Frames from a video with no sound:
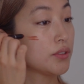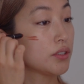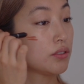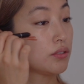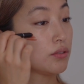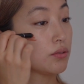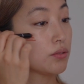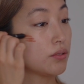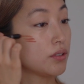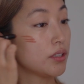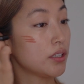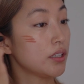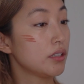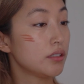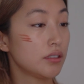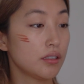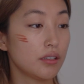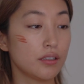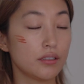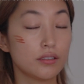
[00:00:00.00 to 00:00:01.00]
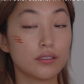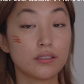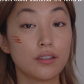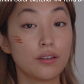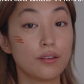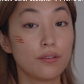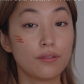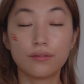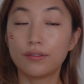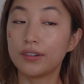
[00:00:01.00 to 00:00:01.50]
Just drawing these
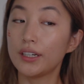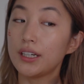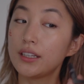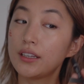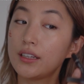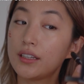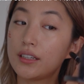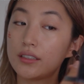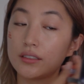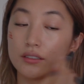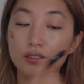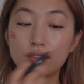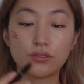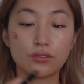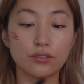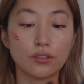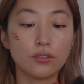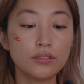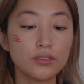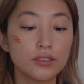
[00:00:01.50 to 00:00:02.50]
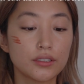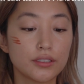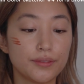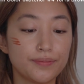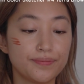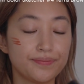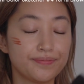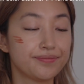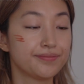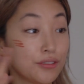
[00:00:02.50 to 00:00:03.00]
three little
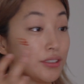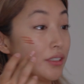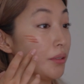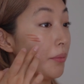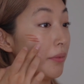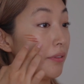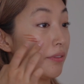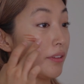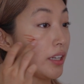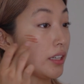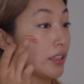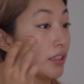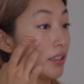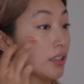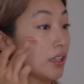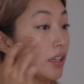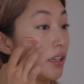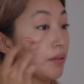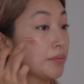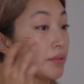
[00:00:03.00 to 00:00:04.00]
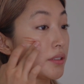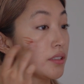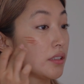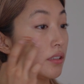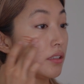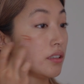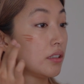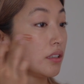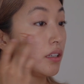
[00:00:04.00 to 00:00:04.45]
strokes using my fingertips